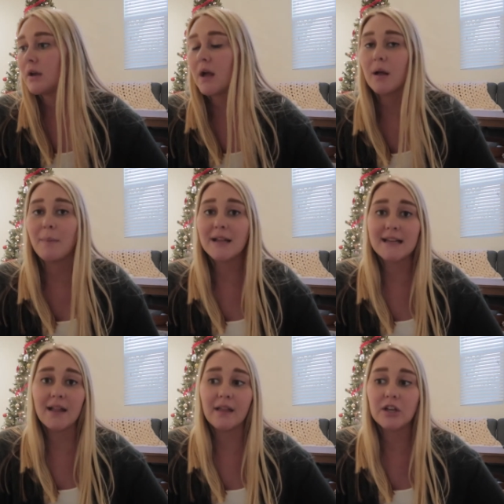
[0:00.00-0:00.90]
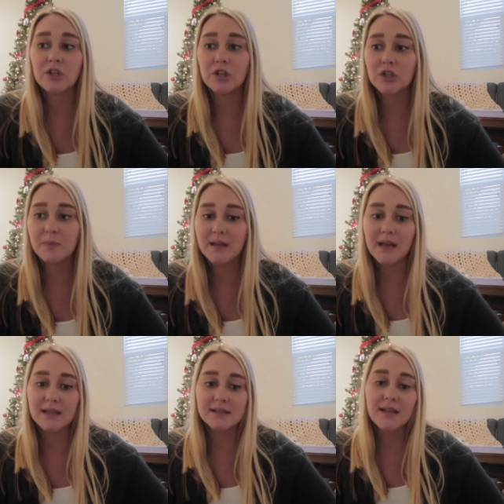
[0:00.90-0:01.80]
my dilation just
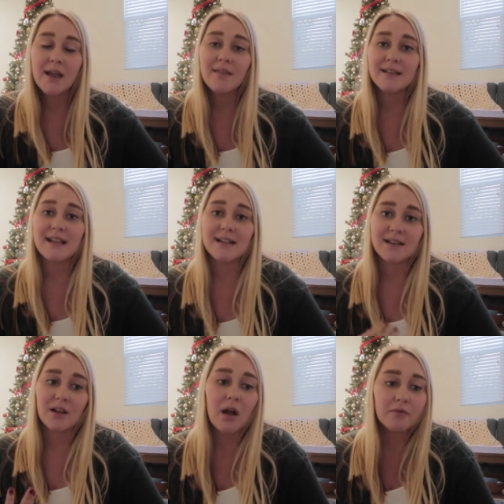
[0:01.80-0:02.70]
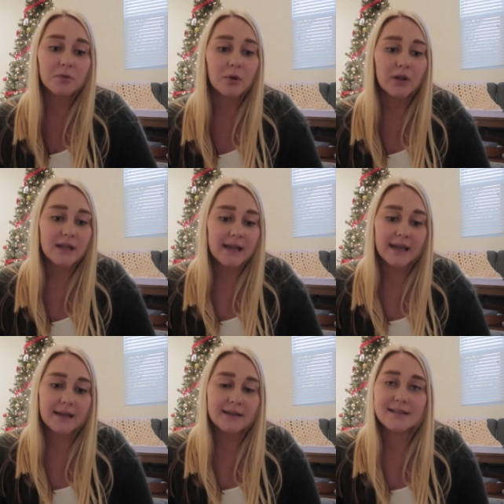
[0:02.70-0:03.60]
because they said it's uncomfortable
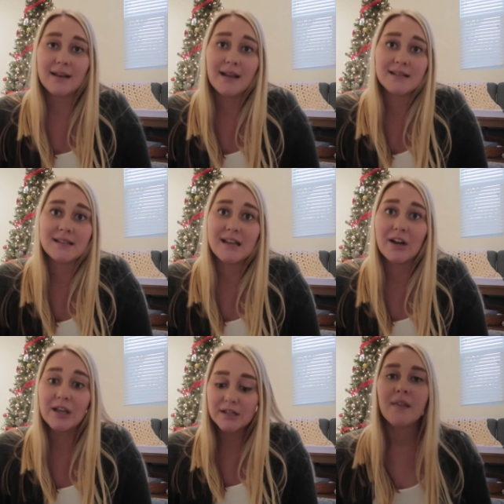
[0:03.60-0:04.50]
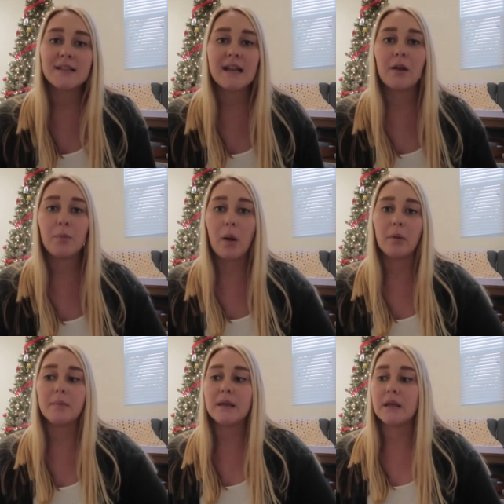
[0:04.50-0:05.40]
and it's unnecessary. They said I'd
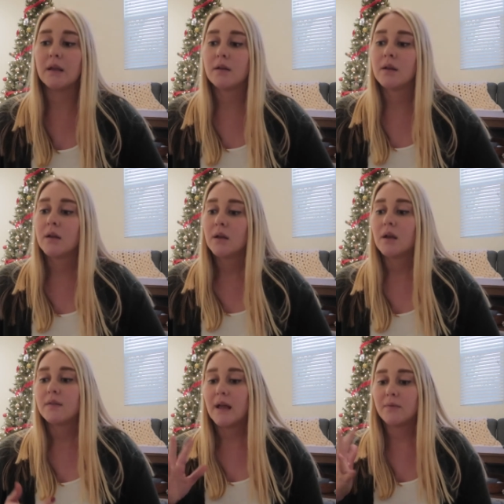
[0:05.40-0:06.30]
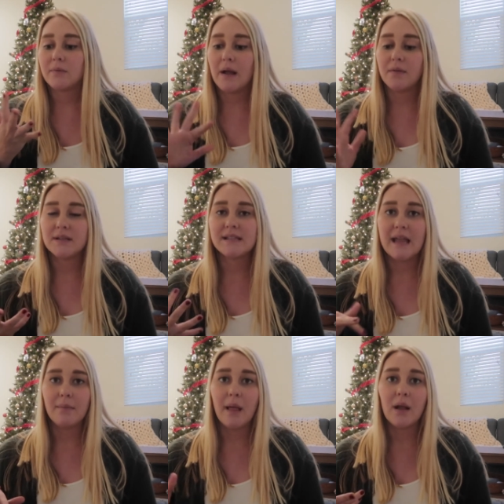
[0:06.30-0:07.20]
probably be around the
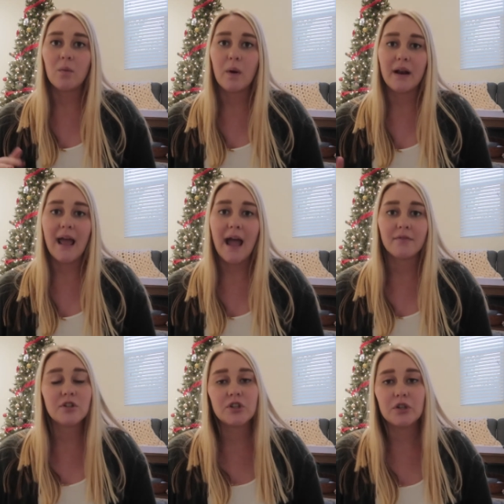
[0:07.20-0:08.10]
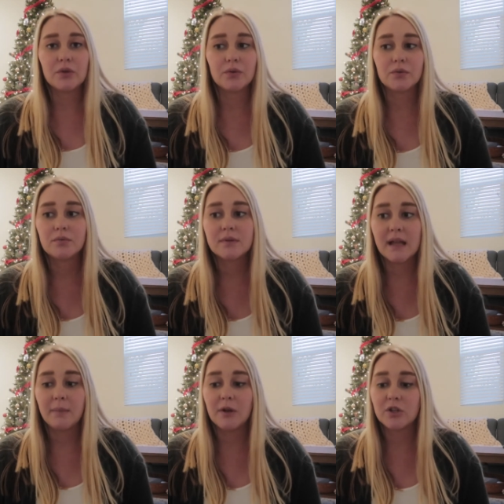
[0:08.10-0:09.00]
same, like 1.5 to 2
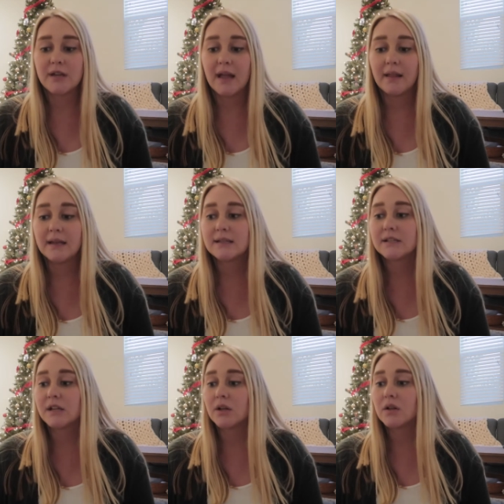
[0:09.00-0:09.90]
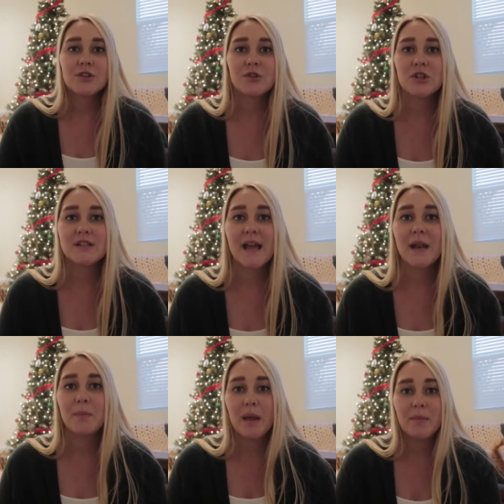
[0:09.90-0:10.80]
centimeters dilated still. So she
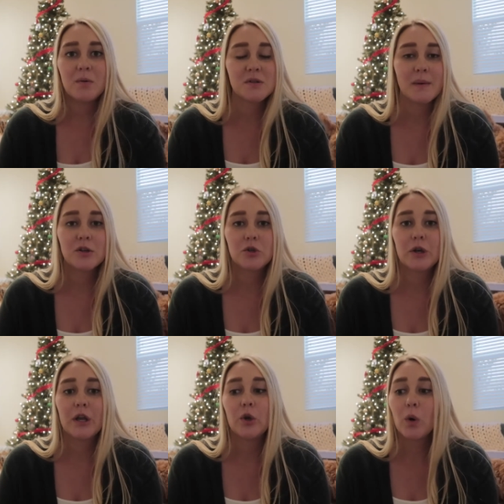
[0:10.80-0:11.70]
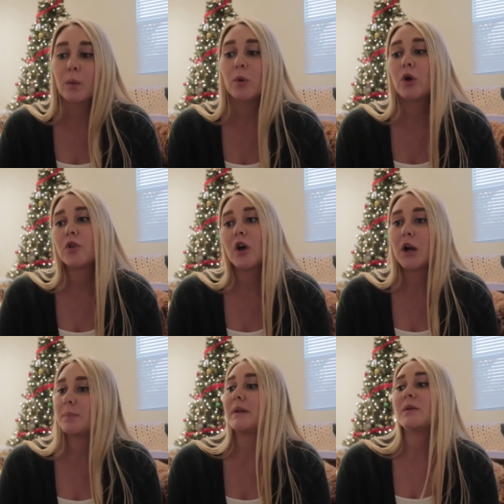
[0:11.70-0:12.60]
said baby was measuring normal, the
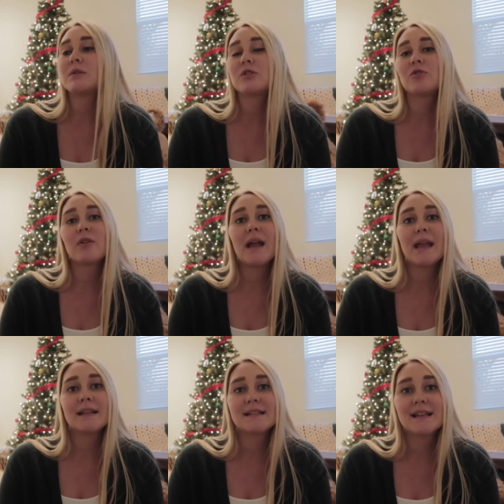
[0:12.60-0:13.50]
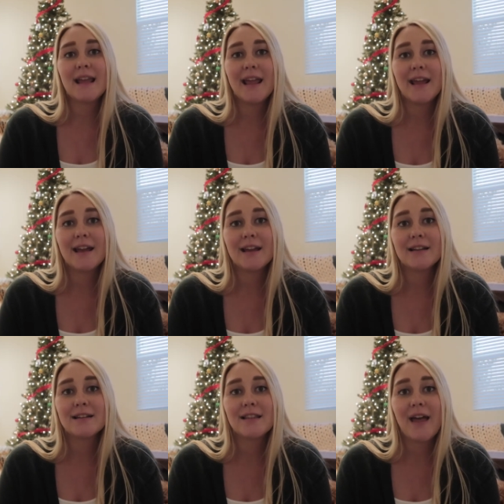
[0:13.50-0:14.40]
heartbeat was great,
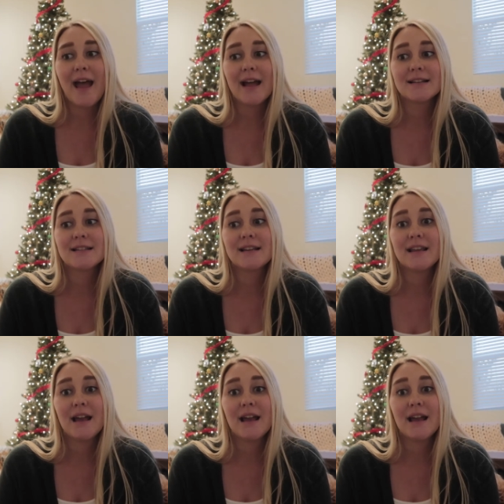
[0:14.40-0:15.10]
and that